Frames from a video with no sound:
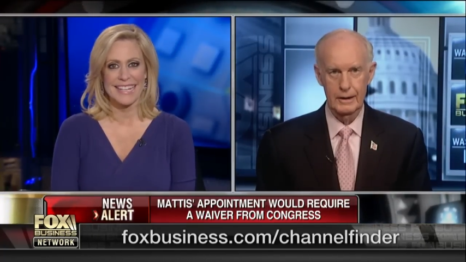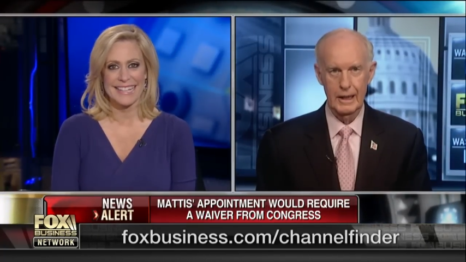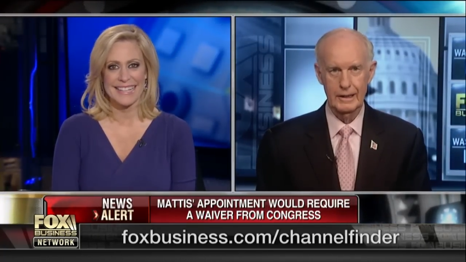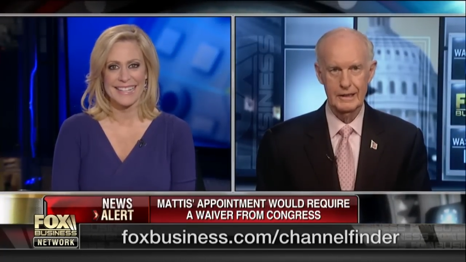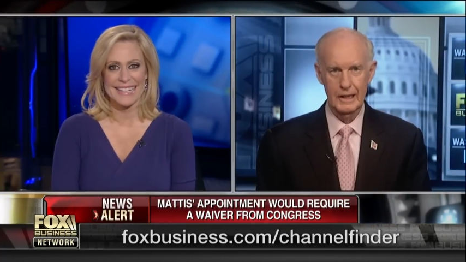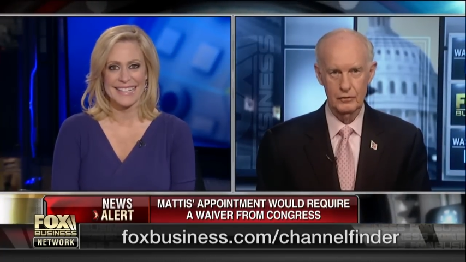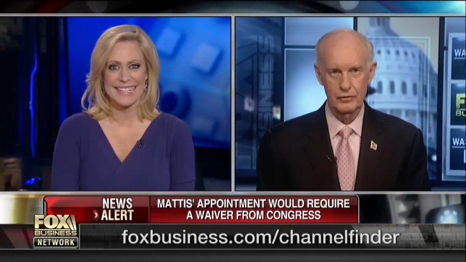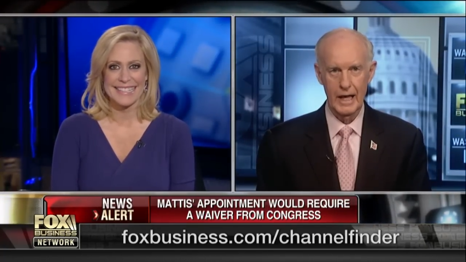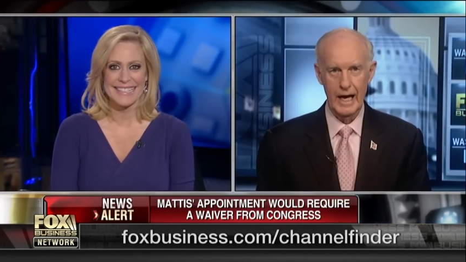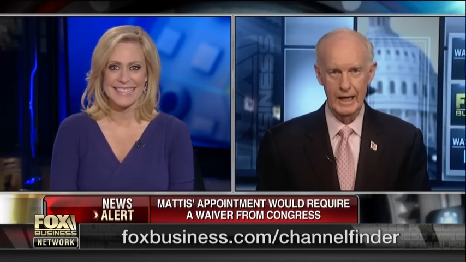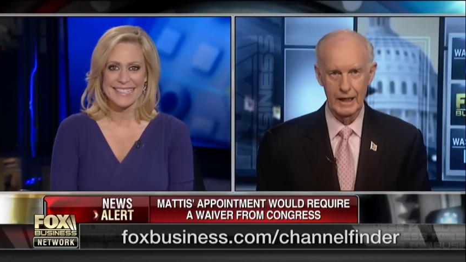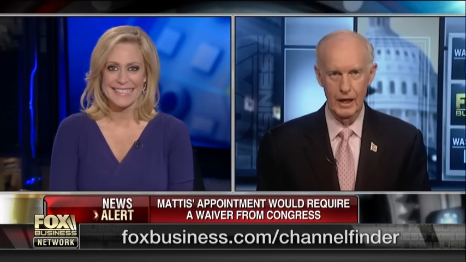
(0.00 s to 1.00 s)
Speaker 1: now, just
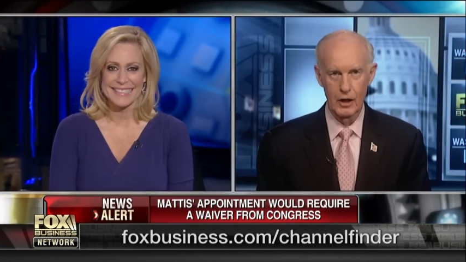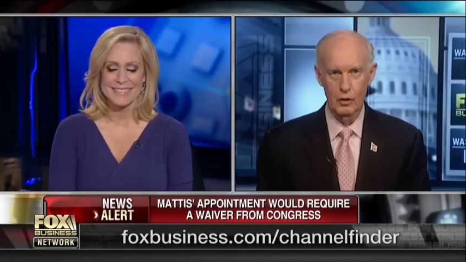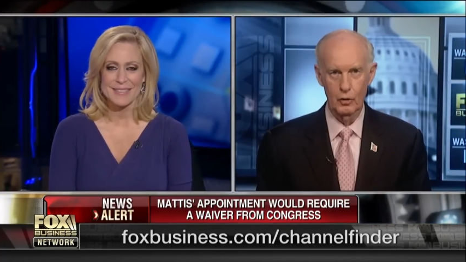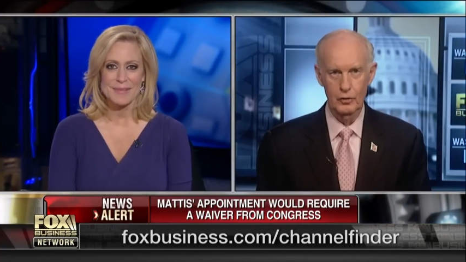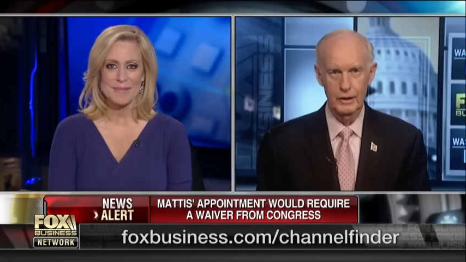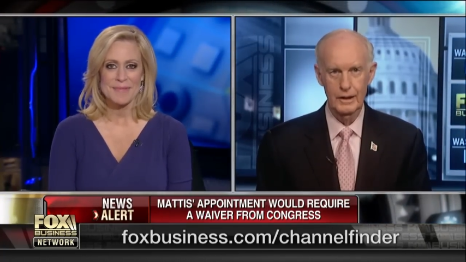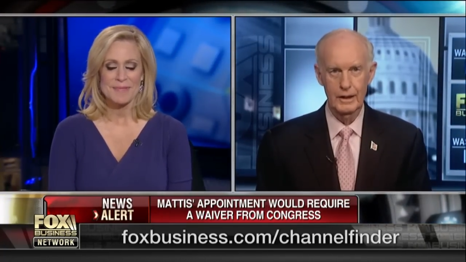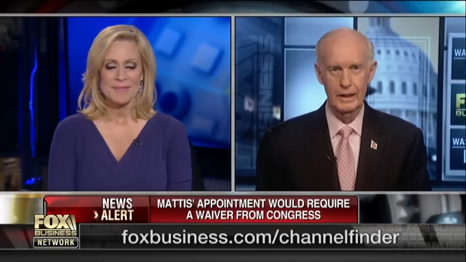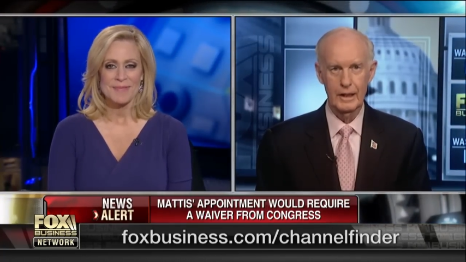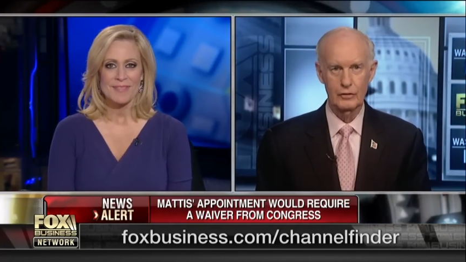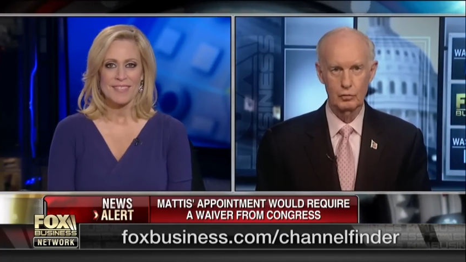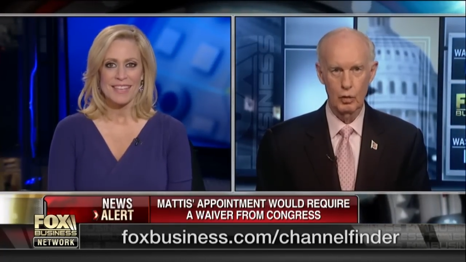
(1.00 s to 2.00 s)
that alone
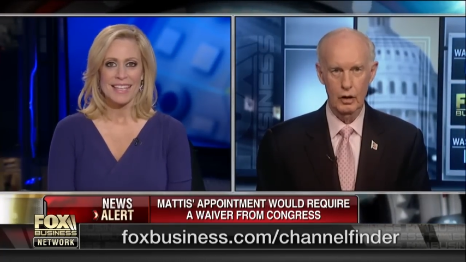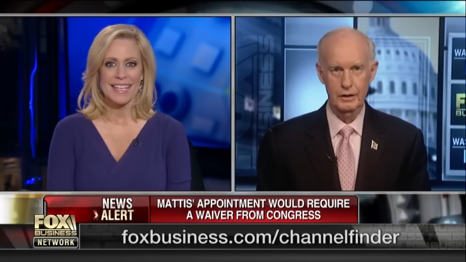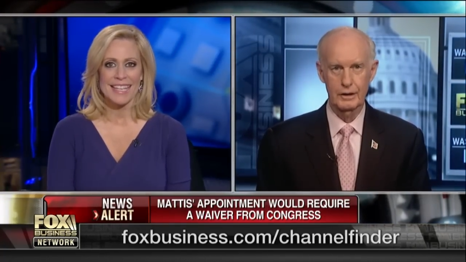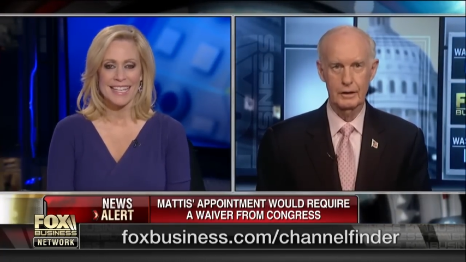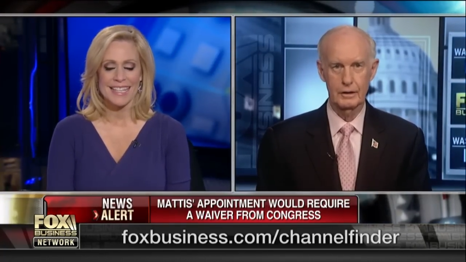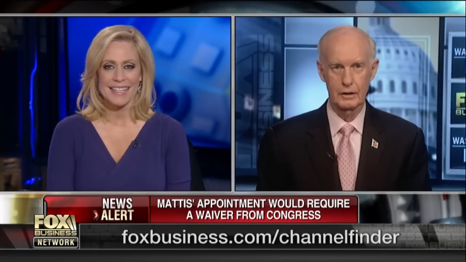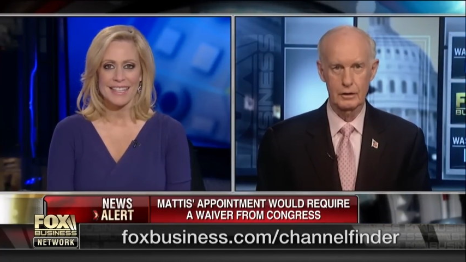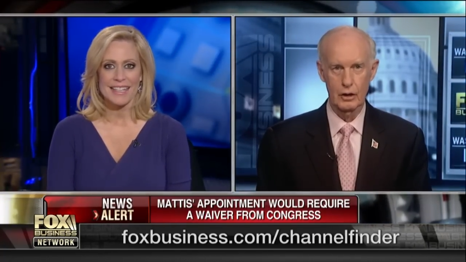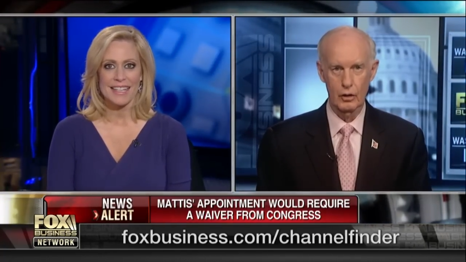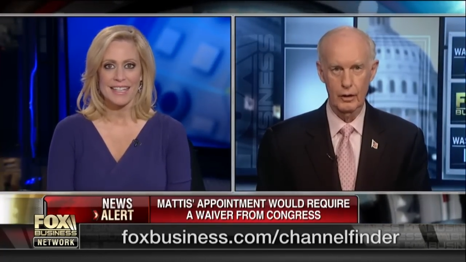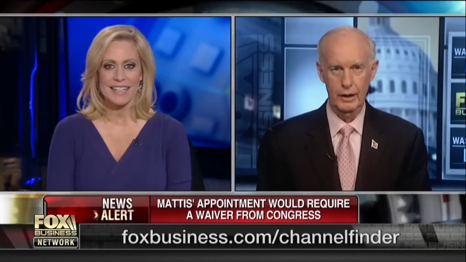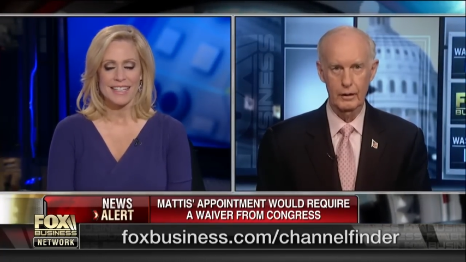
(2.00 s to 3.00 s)
is worth a
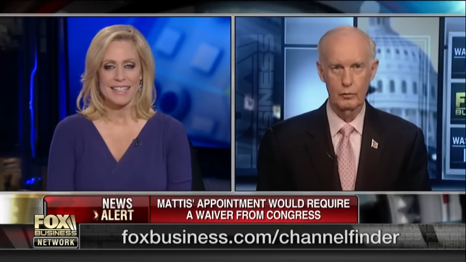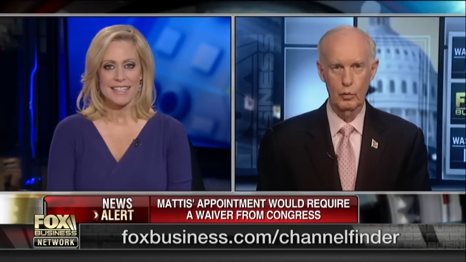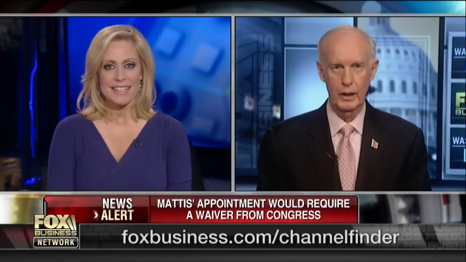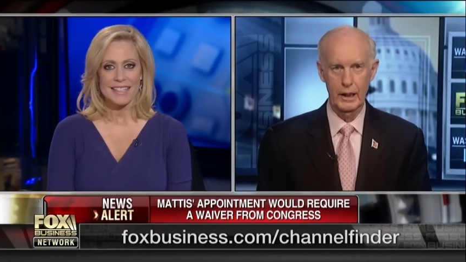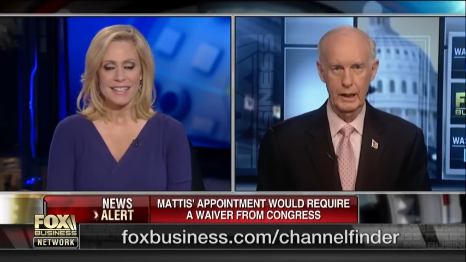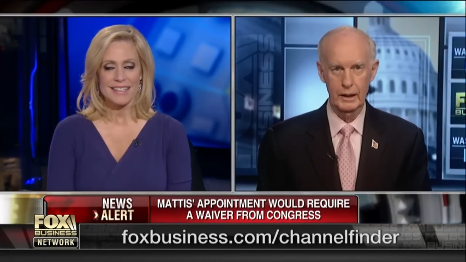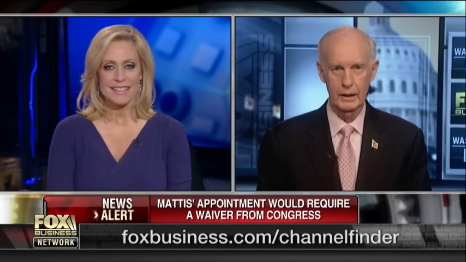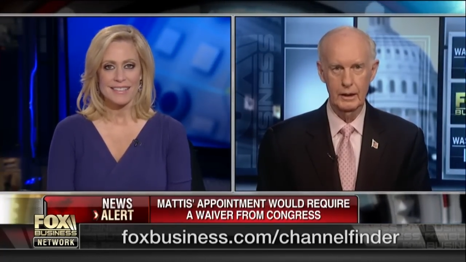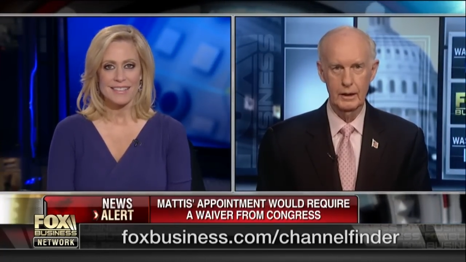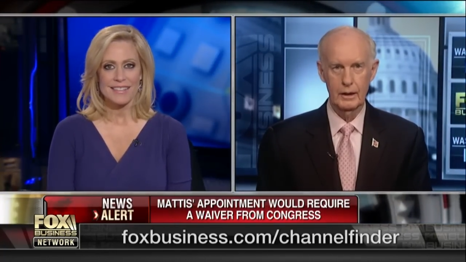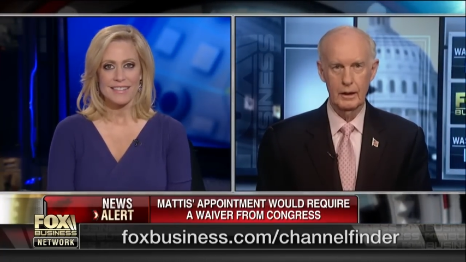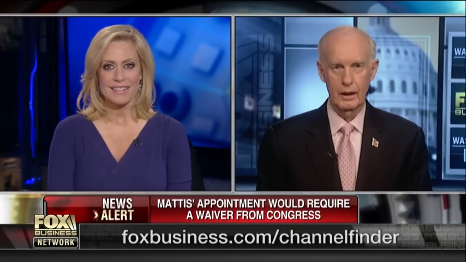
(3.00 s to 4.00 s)
deterrent wing
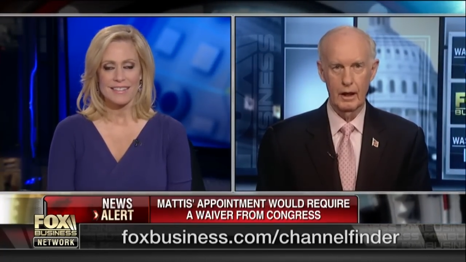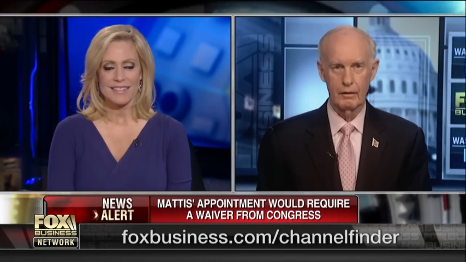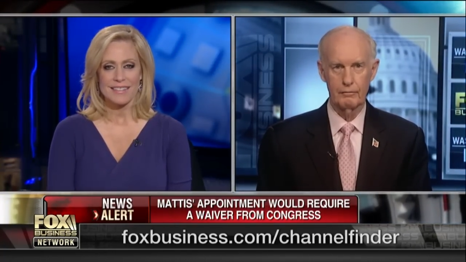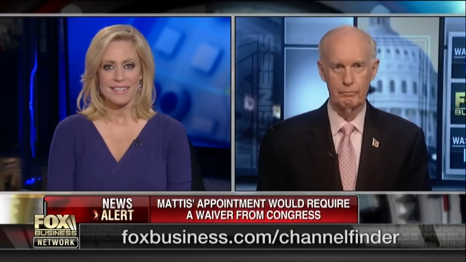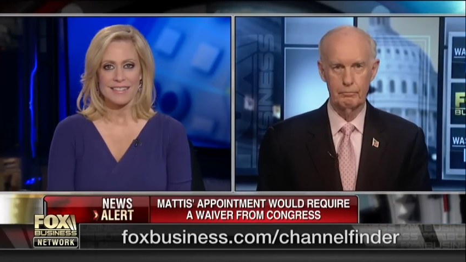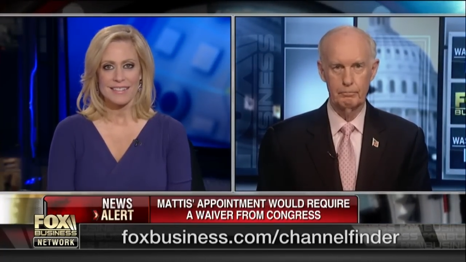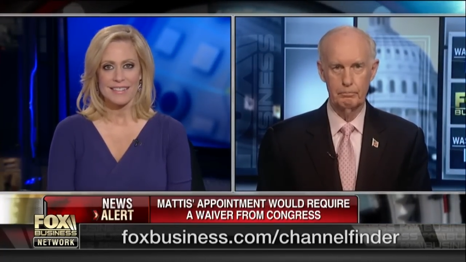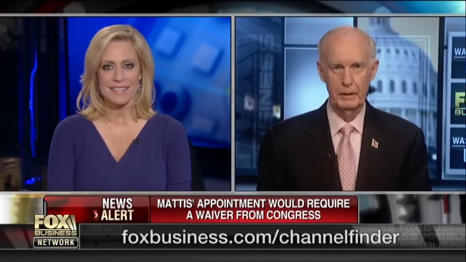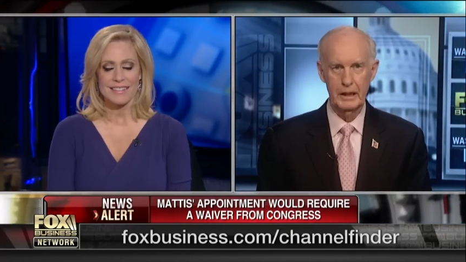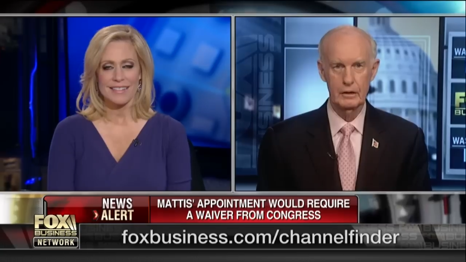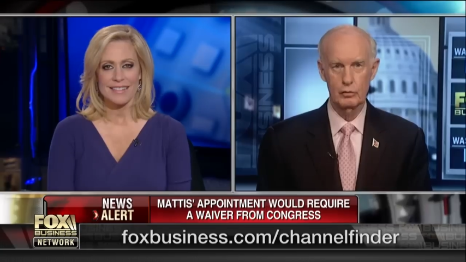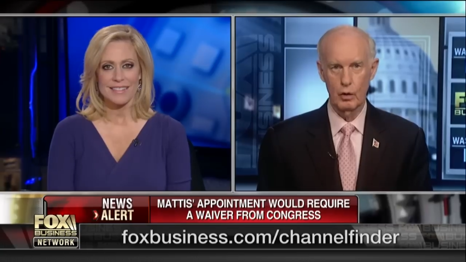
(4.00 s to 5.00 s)
of
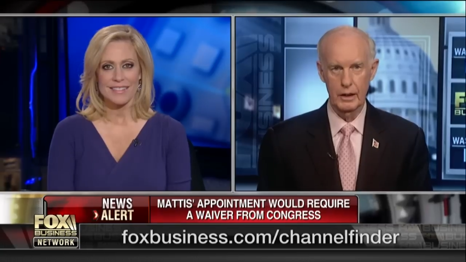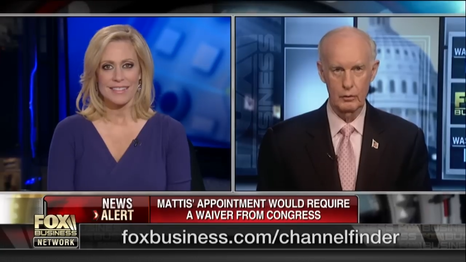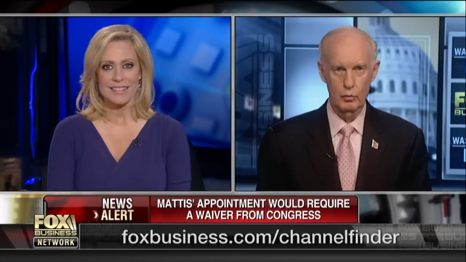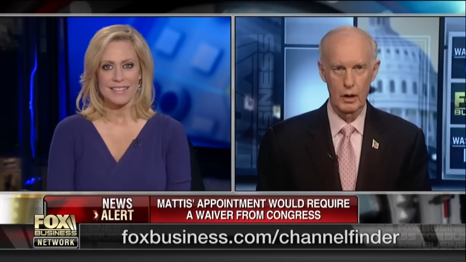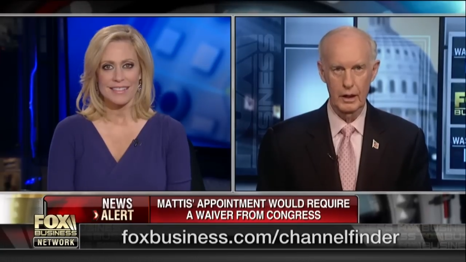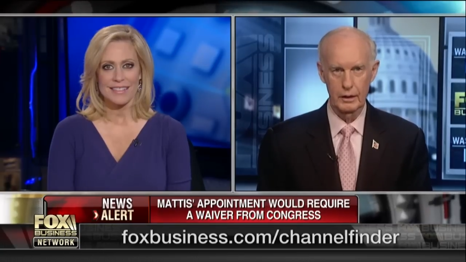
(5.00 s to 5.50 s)
B-21